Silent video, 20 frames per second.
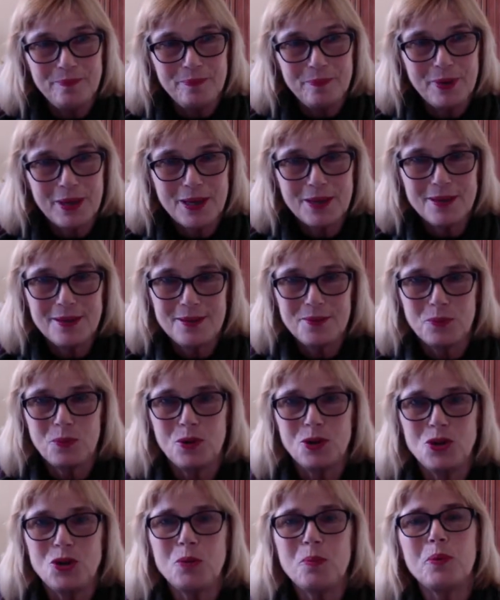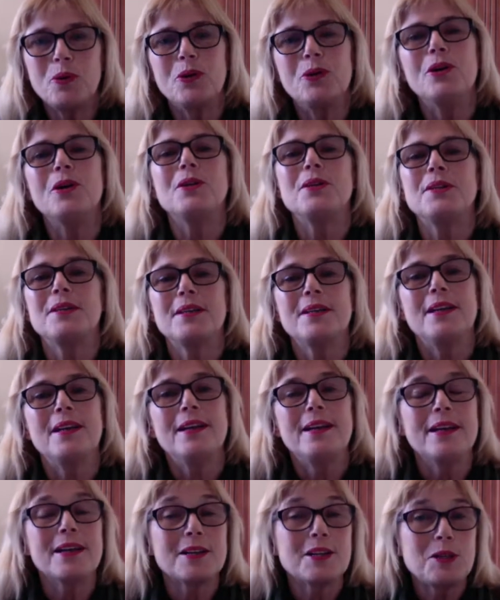Because where Jupiter is,
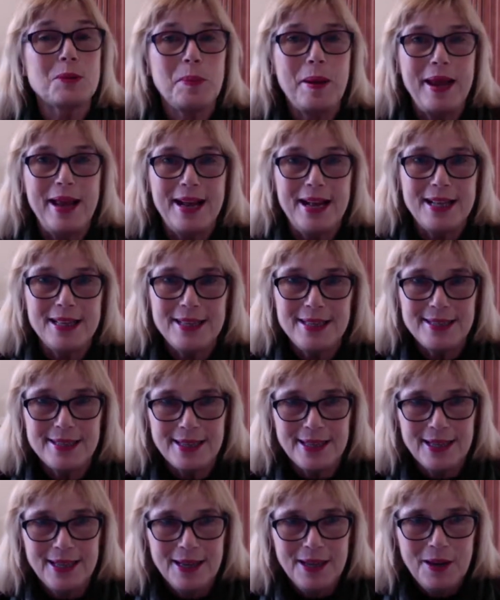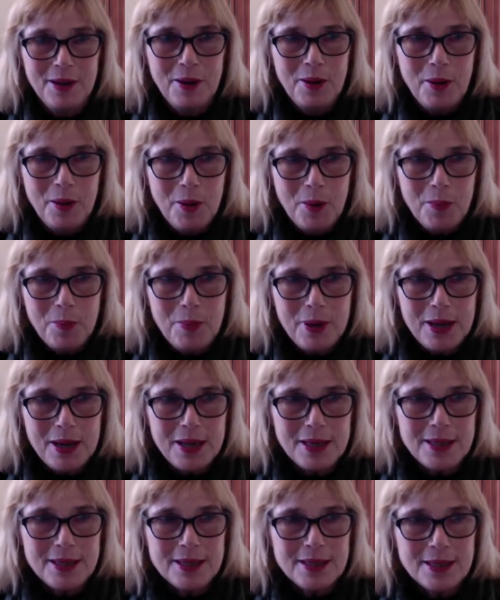it expands,
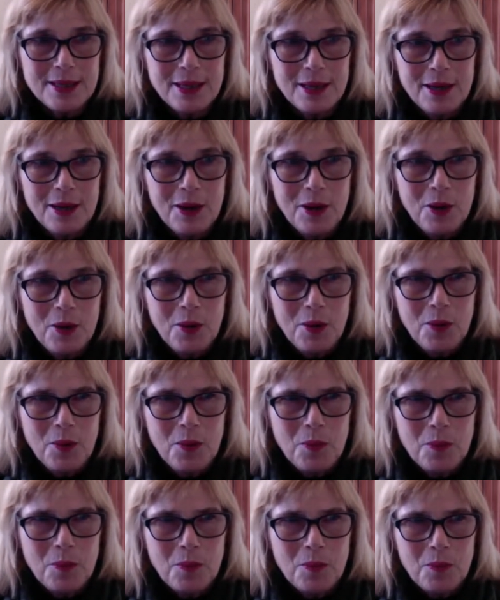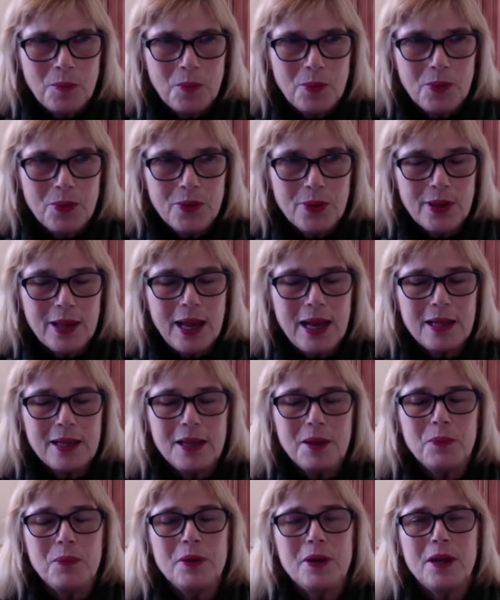but more than likely
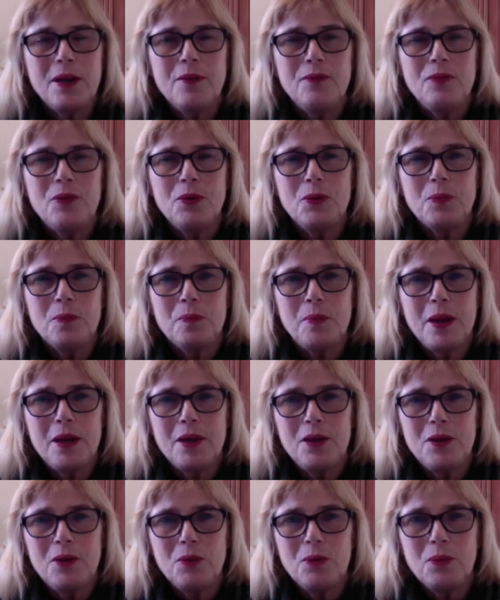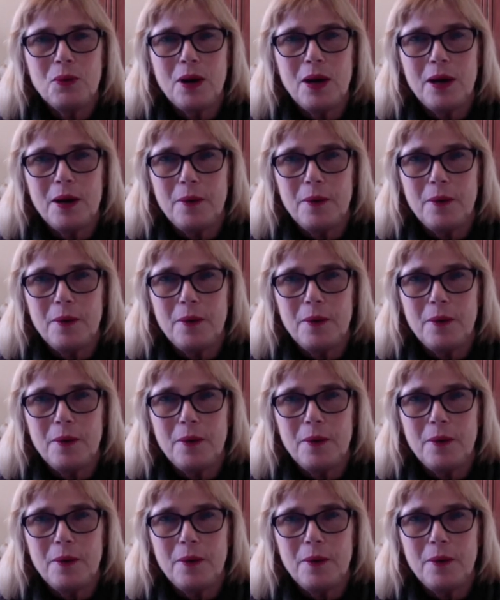it would make you